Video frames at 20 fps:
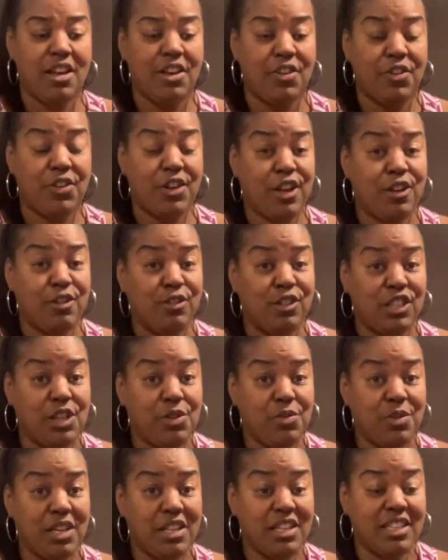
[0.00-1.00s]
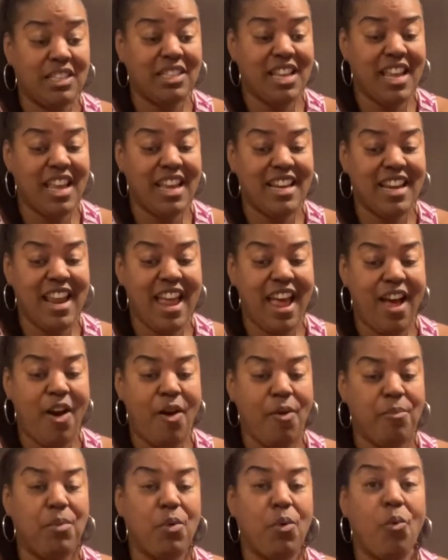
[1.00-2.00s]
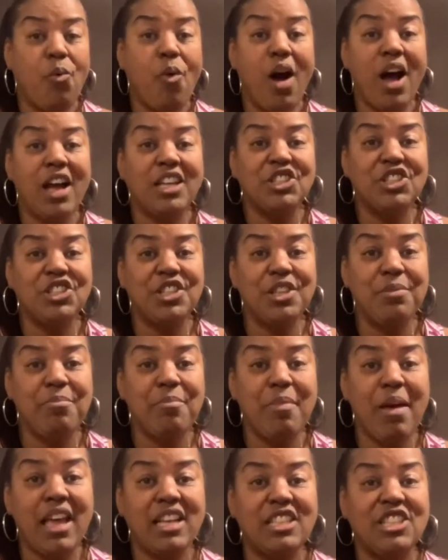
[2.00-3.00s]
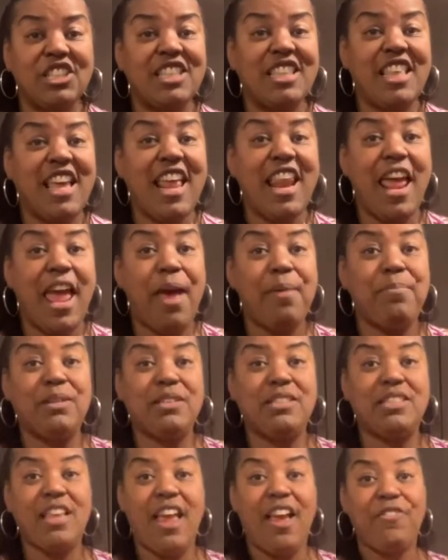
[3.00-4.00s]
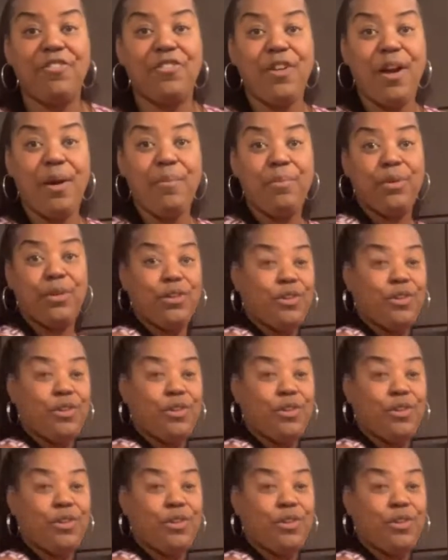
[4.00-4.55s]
Okay, you see what it looks like now, but watch the magic that happens after I put it